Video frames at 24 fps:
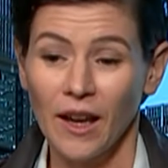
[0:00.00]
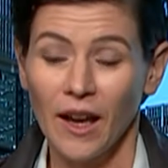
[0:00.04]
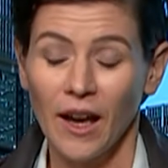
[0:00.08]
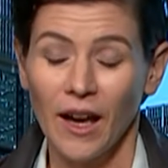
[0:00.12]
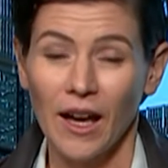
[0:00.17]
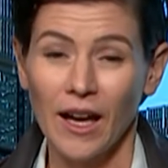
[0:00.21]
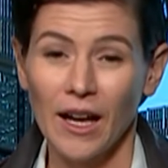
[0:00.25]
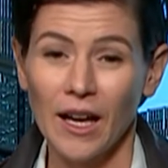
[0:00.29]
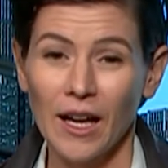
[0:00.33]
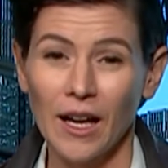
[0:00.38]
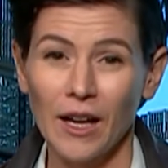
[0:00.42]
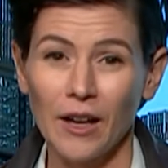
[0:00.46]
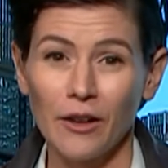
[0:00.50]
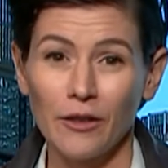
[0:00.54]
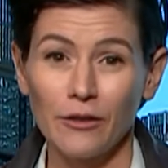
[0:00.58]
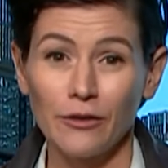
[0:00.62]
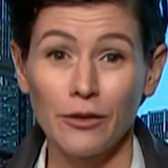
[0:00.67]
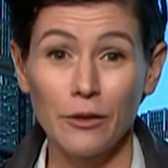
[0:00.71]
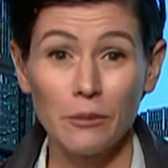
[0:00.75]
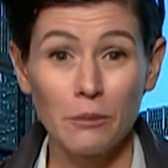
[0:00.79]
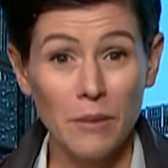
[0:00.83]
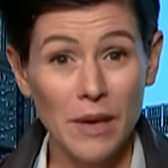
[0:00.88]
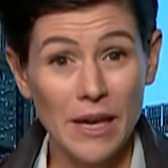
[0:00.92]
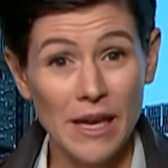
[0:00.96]
Uh, for
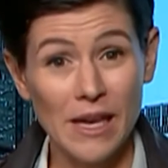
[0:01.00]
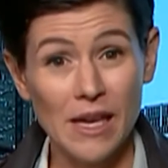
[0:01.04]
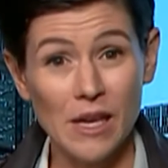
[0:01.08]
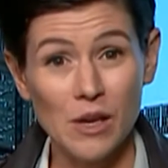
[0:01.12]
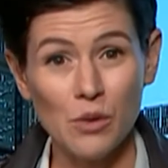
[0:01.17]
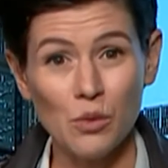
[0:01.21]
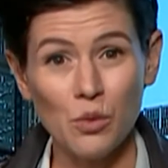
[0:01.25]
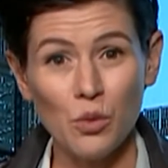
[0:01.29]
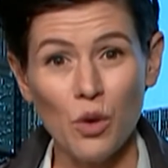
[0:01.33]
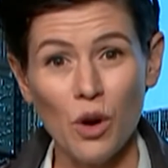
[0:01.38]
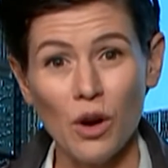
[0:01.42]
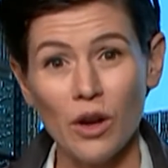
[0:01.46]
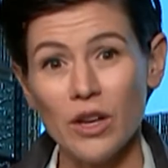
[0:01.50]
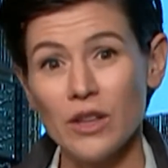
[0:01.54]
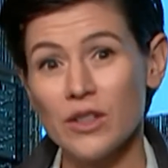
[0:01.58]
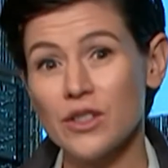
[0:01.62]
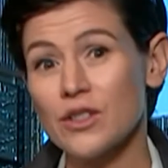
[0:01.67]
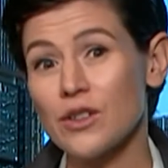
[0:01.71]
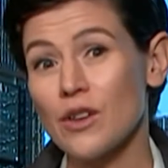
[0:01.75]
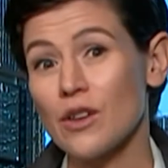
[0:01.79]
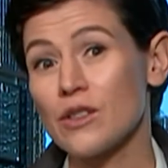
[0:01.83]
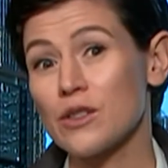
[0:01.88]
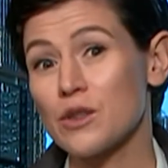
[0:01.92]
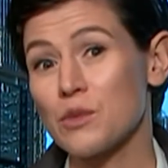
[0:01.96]
me, what
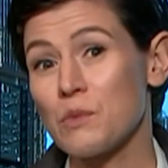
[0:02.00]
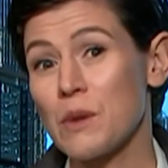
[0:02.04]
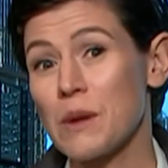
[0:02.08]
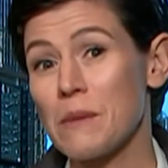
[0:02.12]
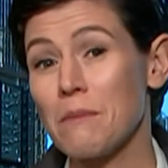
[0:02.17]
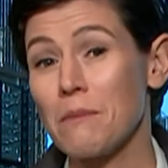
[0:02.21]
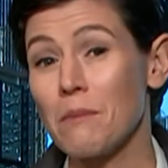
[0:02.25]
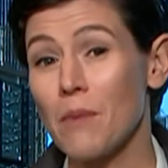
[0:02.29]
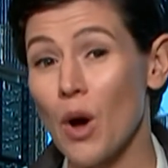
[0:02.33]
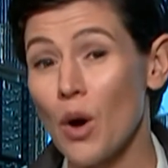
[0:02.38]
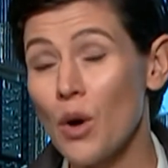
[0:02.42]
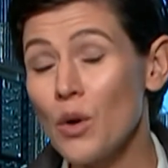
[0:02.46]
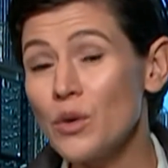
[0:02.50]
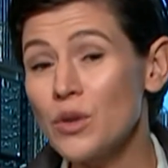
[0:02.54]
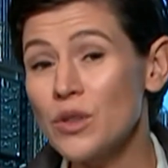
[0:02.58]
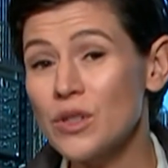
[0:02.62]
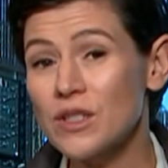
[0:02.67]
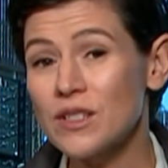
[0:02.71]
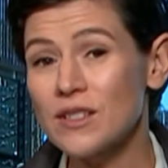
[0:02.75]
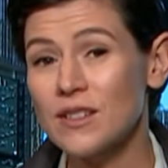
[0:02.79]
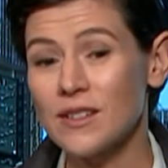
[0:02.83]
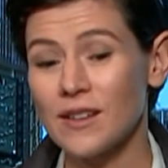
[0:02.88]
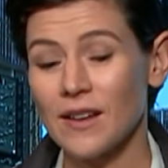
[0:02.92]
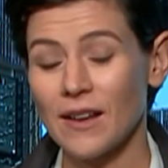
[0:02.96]
concerns me
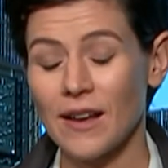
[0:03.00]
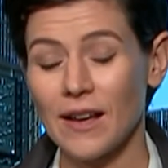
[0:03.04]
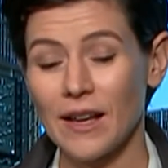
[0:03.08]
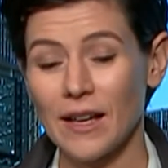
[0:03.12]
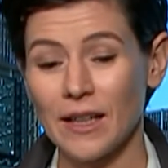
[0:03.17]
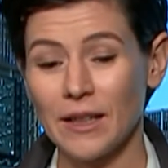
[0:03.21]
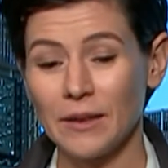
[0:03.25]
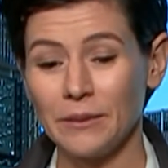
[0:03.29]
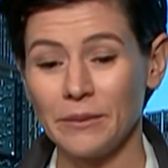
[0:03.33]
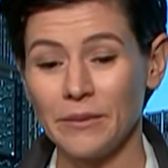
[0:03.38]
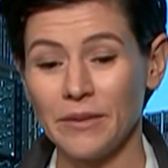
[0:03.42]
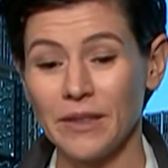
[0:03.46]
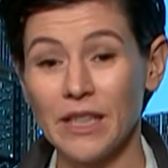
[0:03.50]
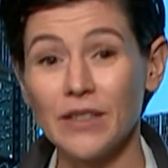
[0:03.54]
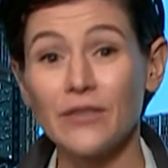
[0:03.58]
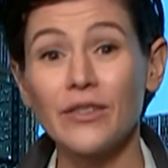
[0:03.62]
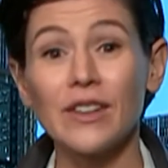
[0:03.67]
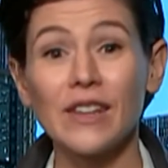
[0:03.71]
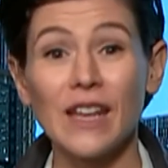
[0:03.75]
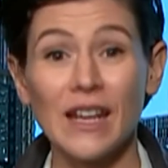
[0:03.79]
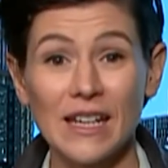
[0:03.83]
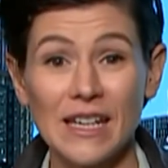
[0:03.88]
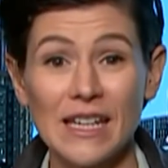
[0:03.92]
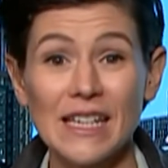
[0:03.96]
most, um, given
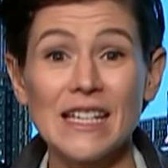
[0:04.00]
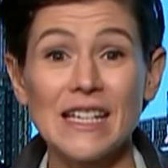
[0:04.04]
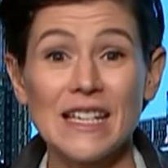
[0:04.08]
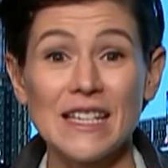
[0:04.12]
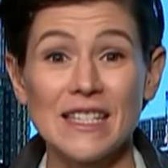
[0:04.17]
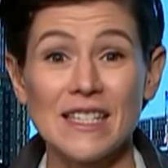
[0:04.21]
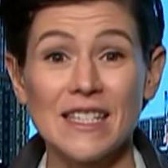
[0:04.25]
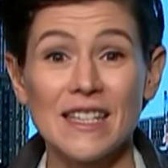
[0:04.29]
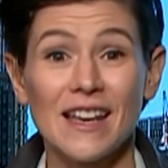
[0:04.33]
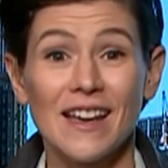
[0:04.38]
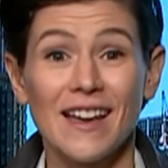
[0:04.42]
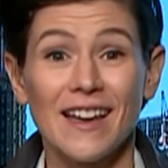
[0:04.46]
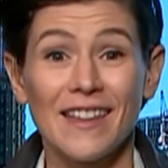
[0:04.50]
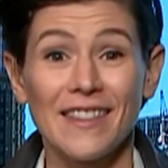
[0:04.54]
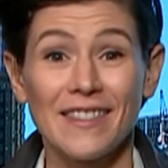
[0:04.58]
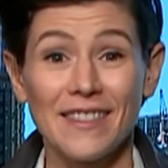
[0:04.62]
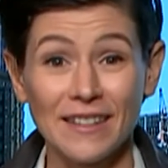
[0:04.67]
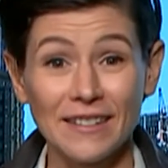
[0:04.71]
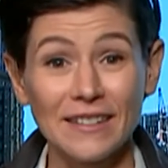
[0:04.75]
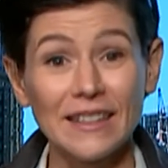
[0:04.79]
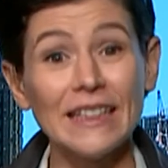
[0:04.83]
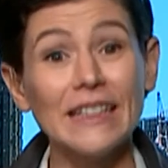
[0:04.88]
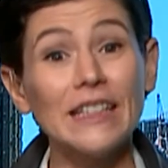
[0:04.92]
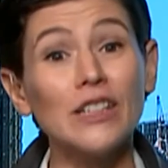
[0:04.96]
that he is the
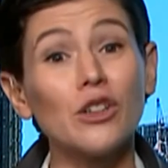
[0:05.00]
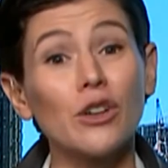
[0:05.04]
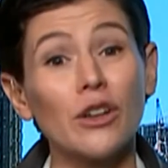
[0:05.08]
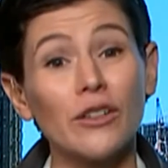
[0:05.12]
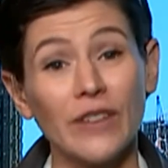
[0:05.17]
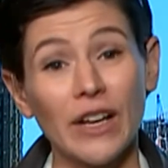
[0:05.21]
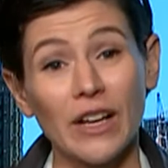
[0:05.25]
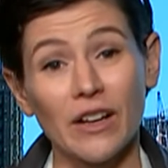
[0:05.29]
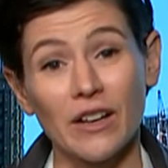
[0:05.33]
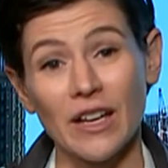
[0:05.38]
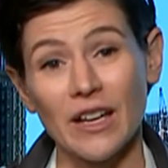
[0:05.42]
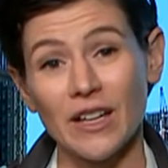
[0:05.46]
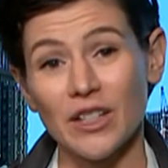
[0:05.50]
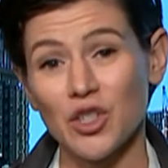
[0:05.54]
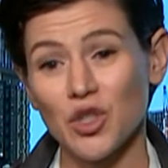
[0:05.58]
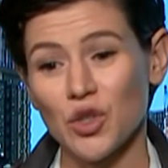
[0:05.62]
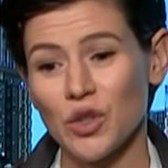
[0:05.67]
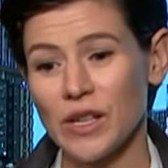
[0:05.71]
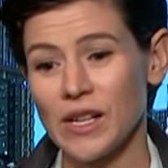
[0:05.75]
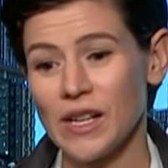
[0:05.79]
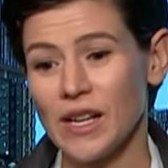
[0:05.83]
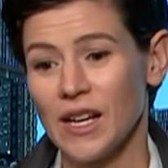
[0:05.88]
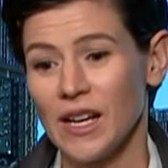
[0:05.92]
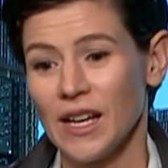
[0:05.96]
leader of our country,